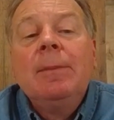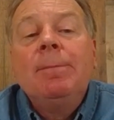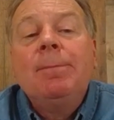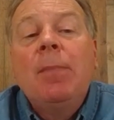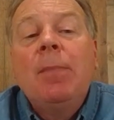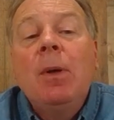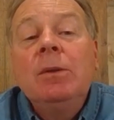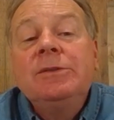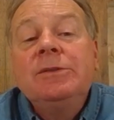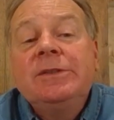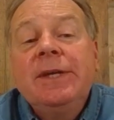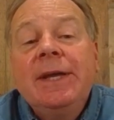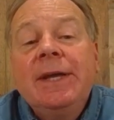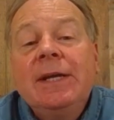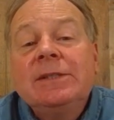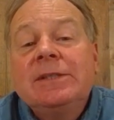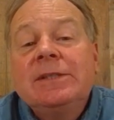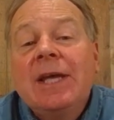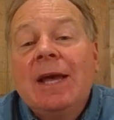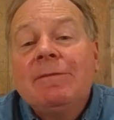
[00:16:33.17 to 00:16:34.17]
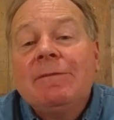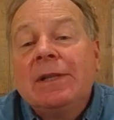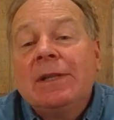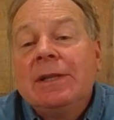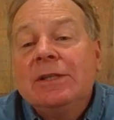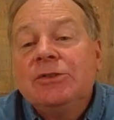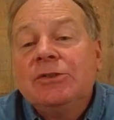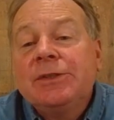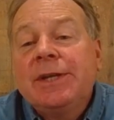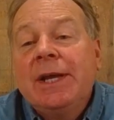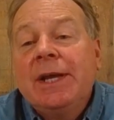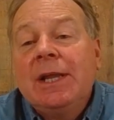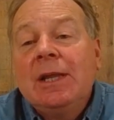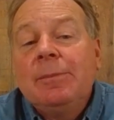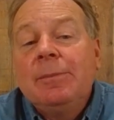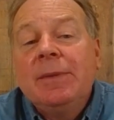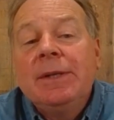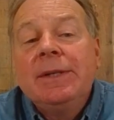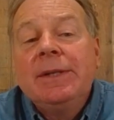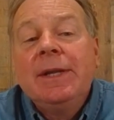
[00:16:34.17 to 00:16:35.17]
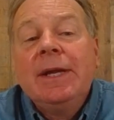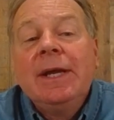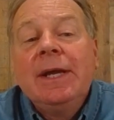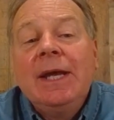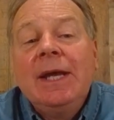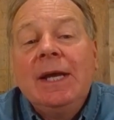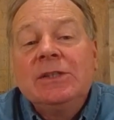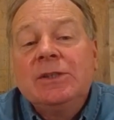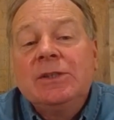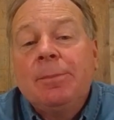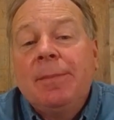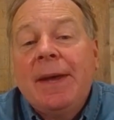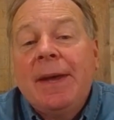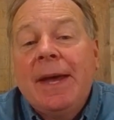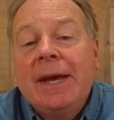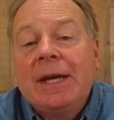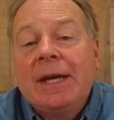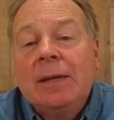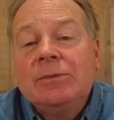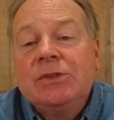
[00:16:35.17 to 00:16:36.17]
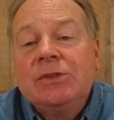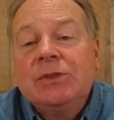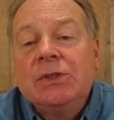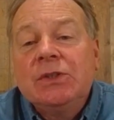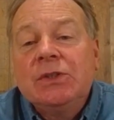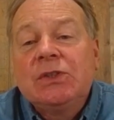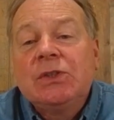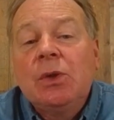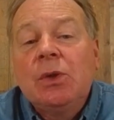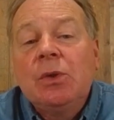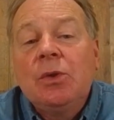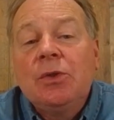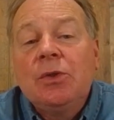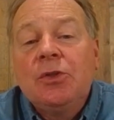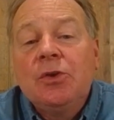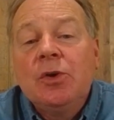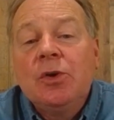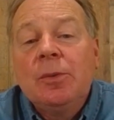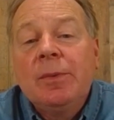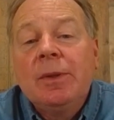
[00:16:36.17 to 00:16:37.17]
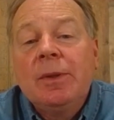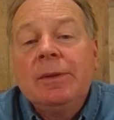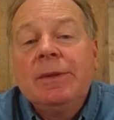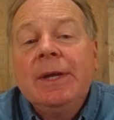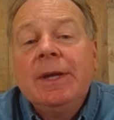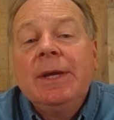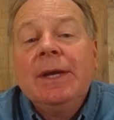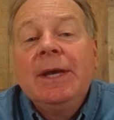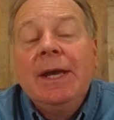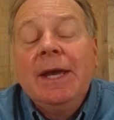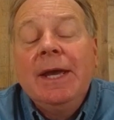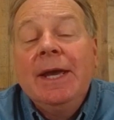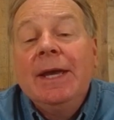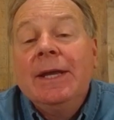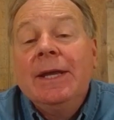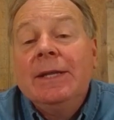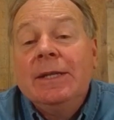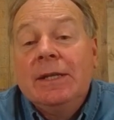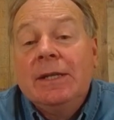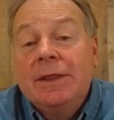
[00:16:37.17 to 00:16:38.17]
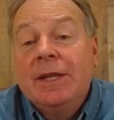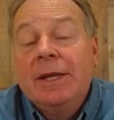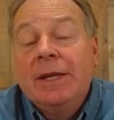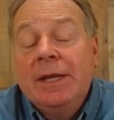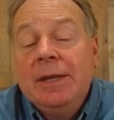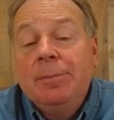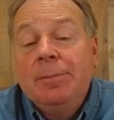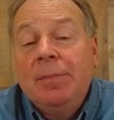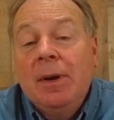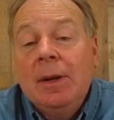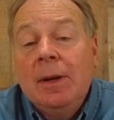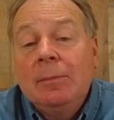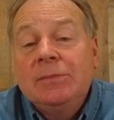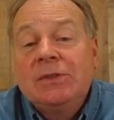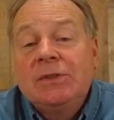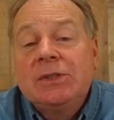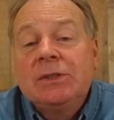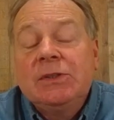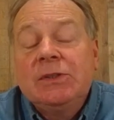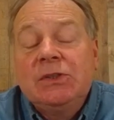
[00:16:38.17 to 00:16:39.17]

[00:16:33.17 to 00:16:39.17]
Both tanks have an electric element as a backup to the solar thermal and the heat pumps.